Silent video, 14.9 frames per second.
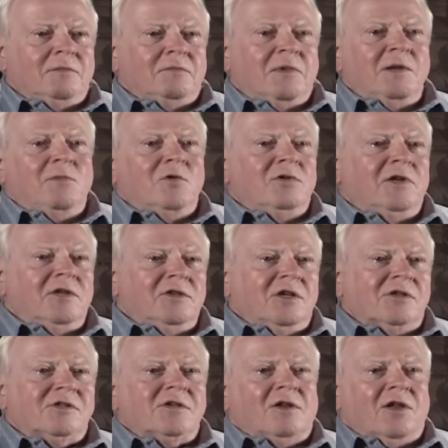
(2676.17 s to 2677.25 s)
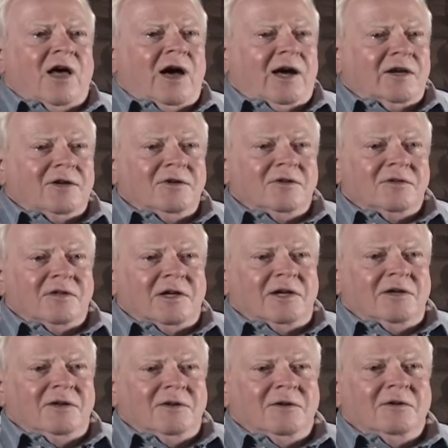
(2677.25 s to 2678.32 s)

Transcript: People did this a lot. They,